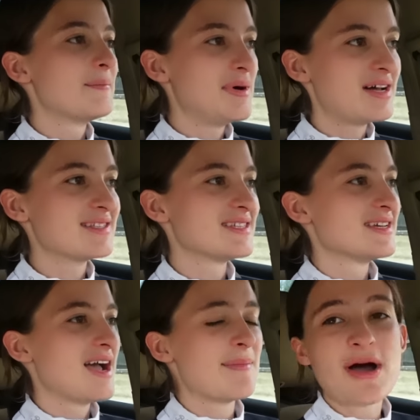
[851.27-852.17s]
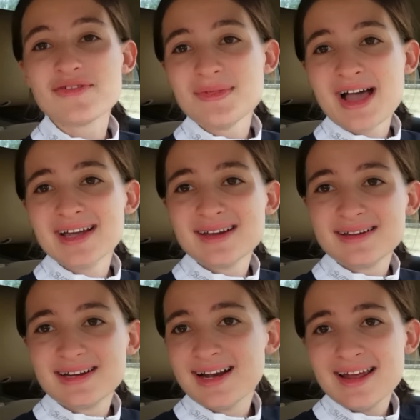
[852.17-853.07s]
But apart from that,
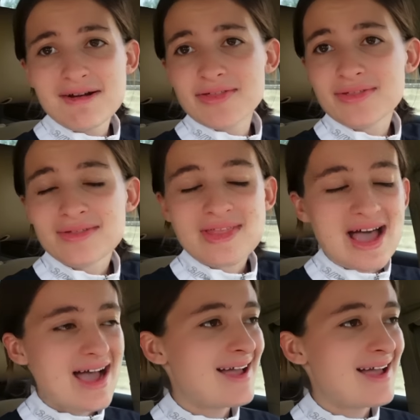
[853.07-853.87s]
clear other than that,